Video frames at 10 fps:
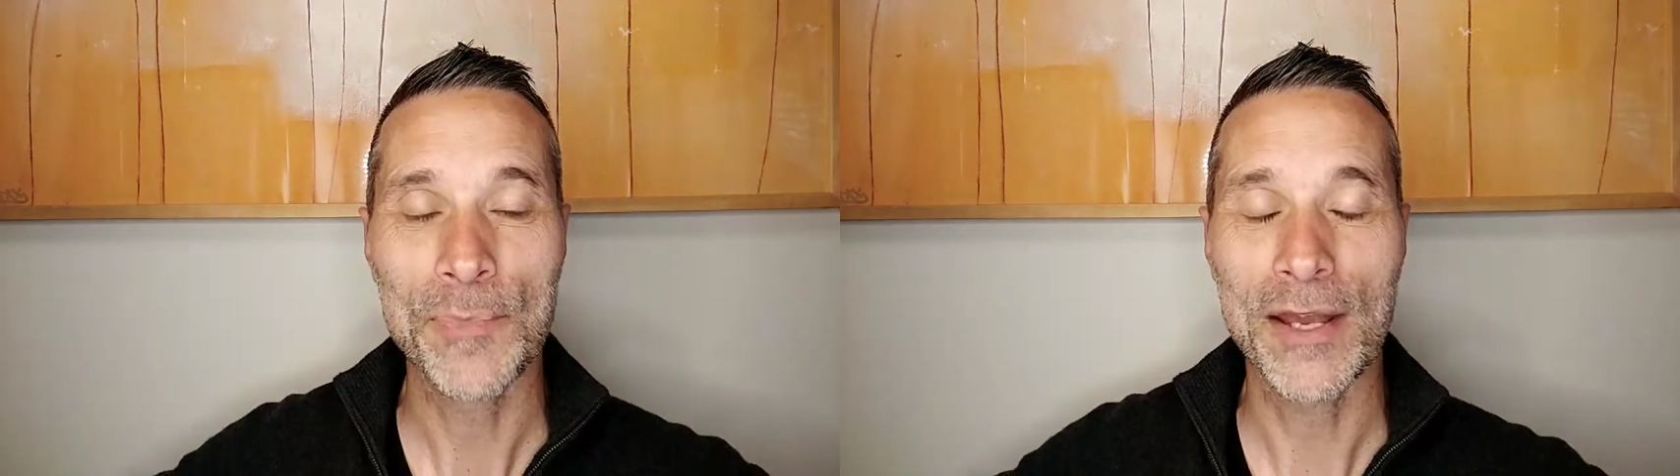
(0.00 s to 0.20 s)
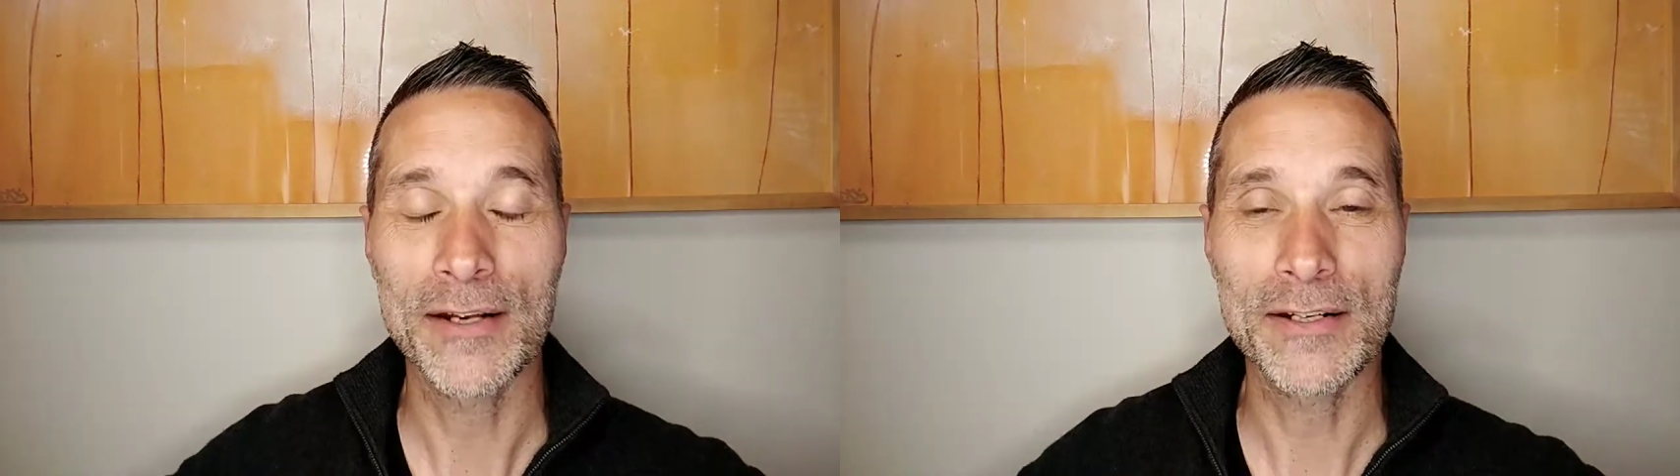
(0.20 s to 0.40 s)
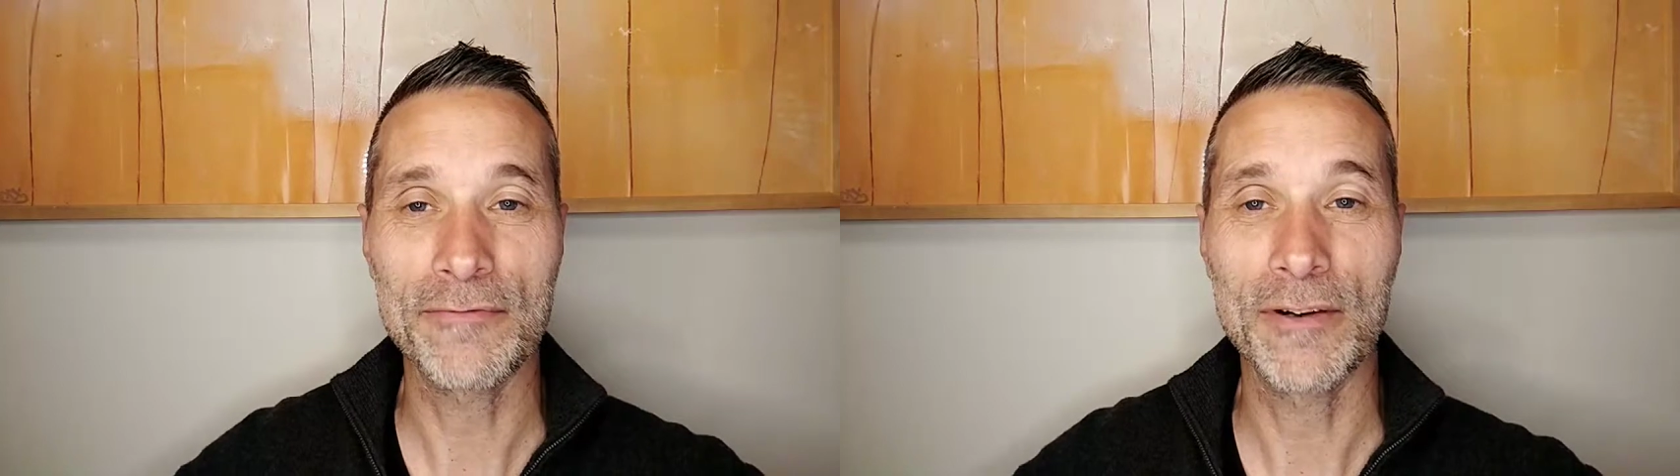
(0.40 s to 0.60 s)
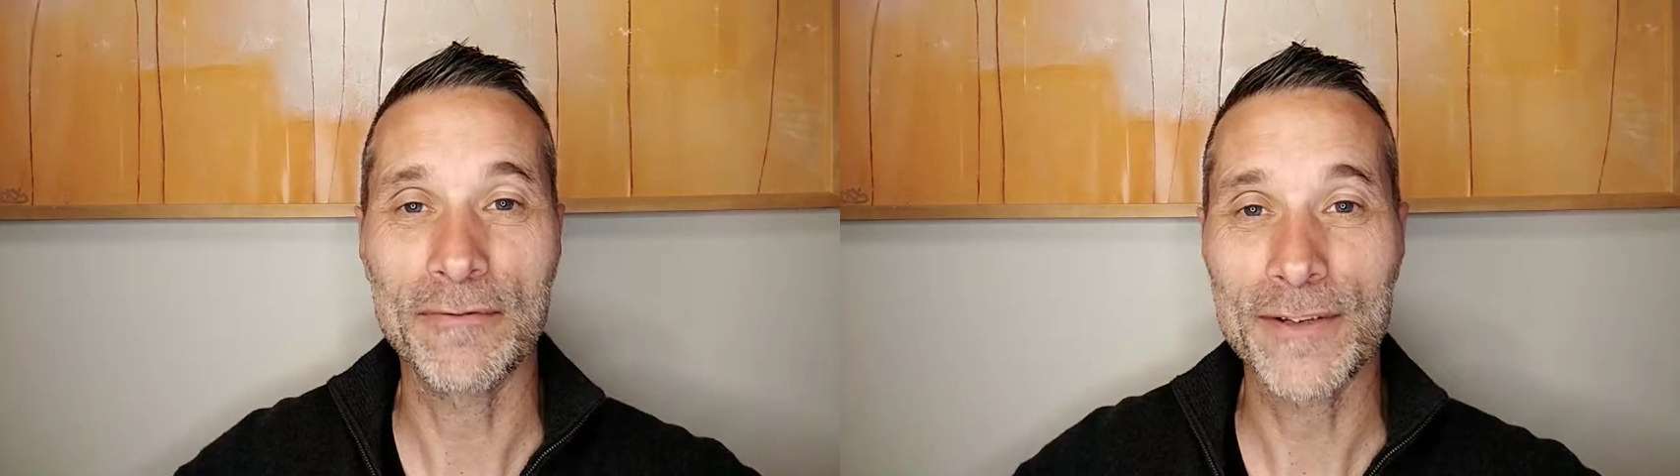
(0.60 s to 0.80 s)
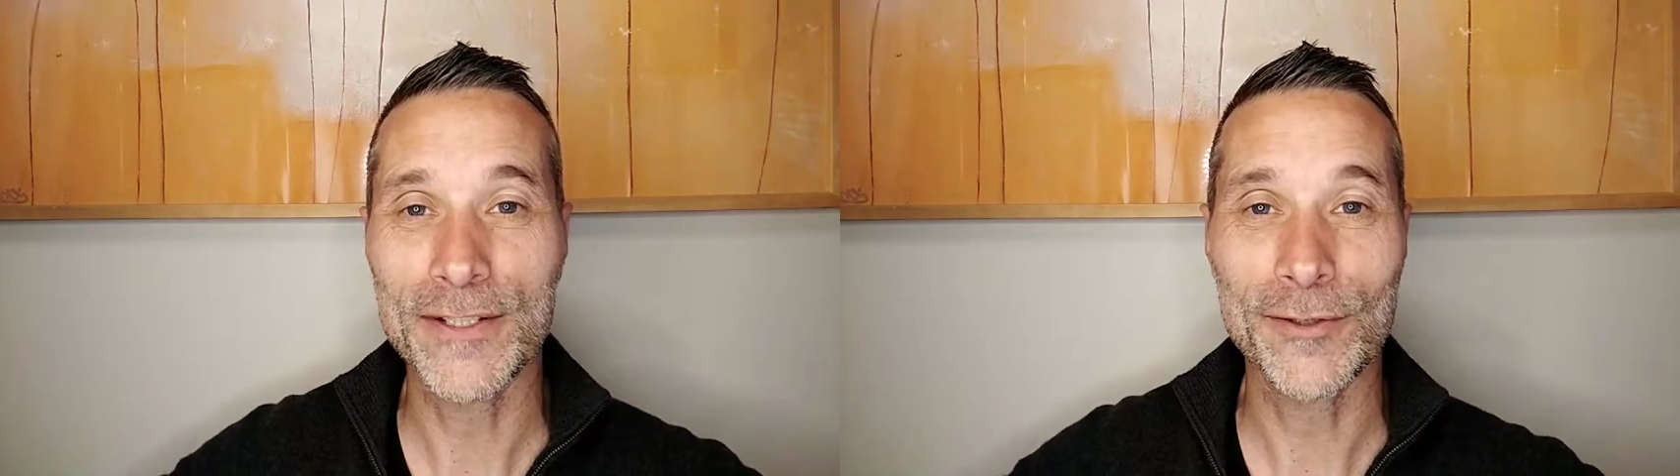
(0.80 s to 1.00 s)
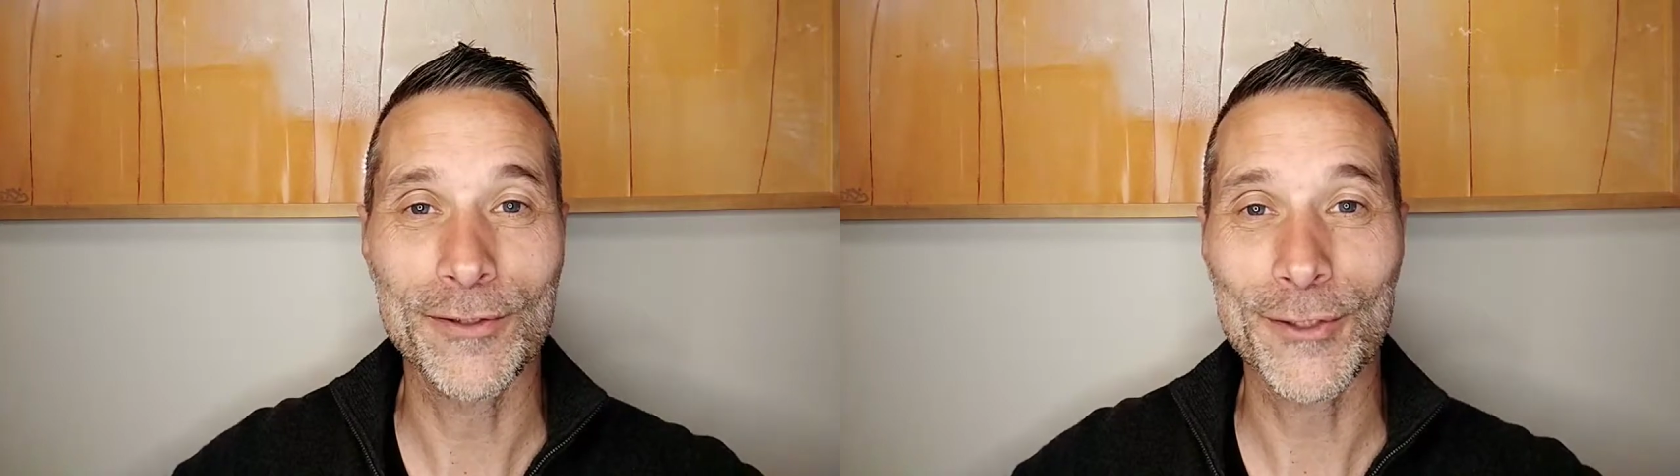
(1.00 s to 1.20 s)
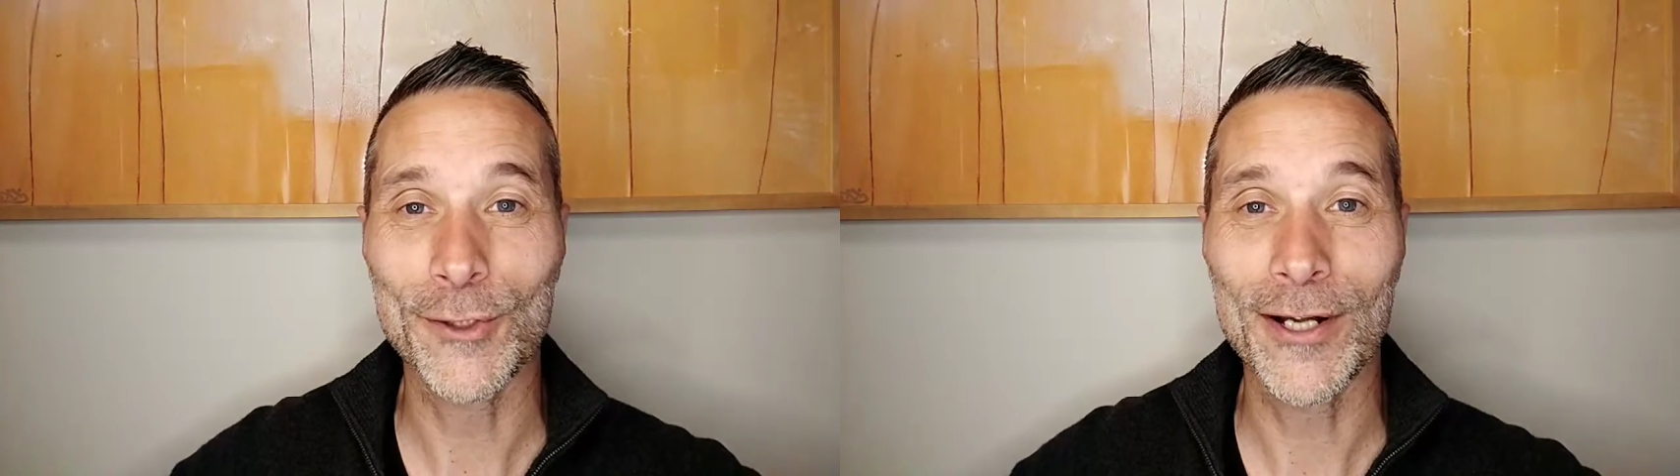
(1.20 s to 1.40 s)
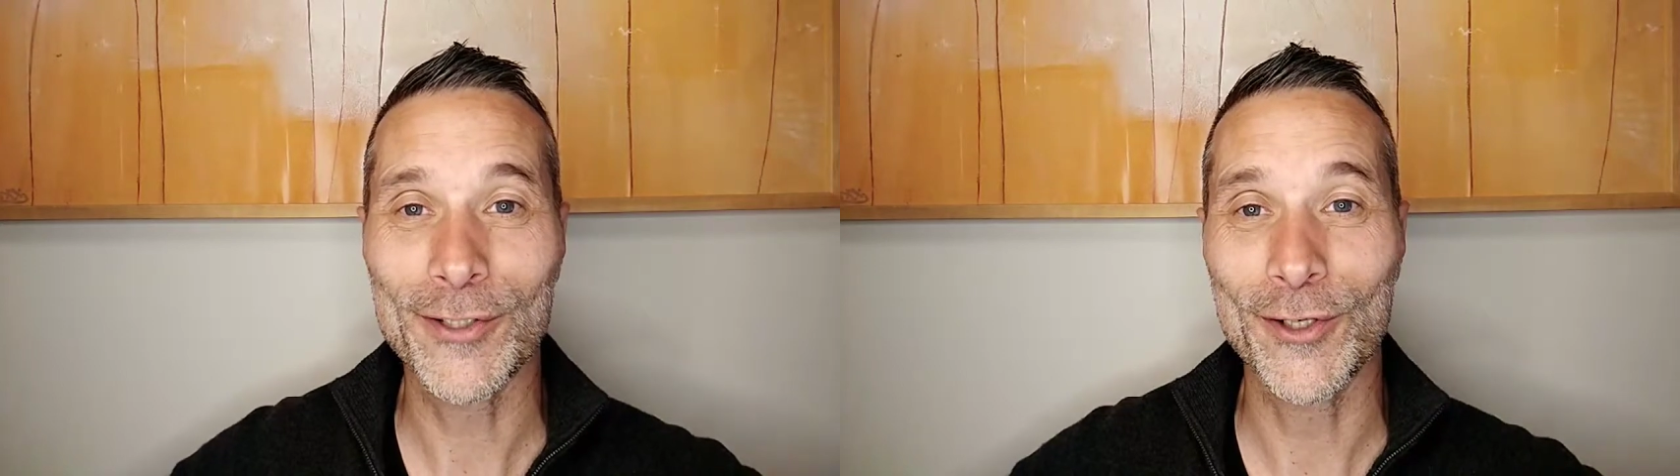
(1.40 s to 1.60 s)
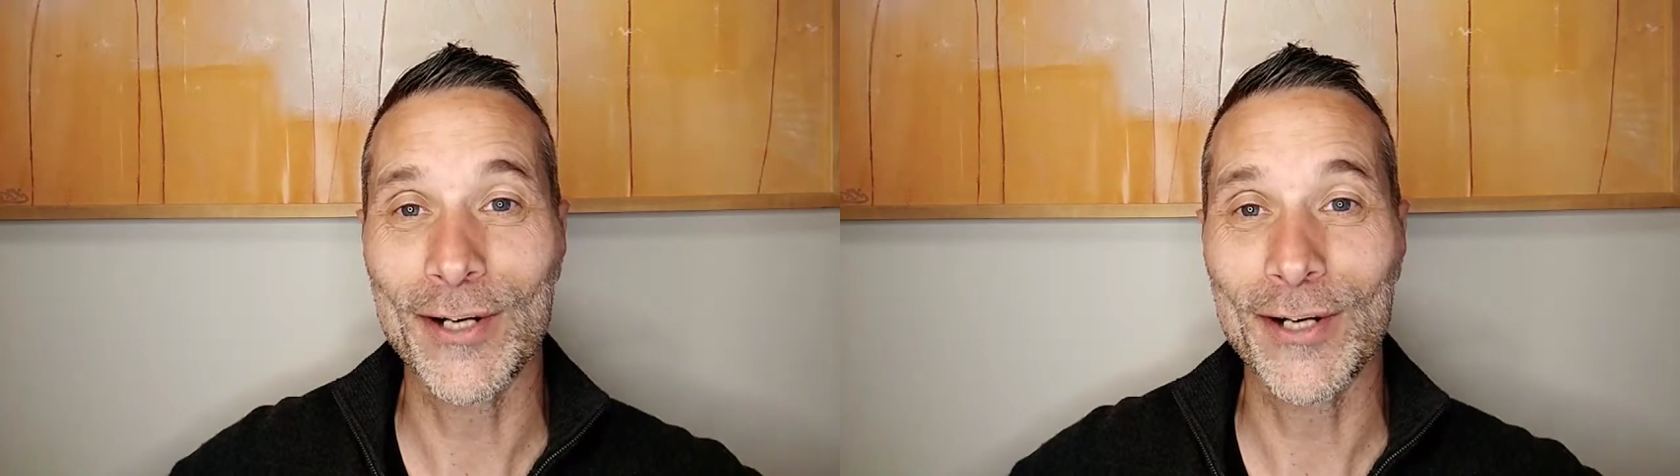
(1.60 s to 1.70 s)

a different physical structure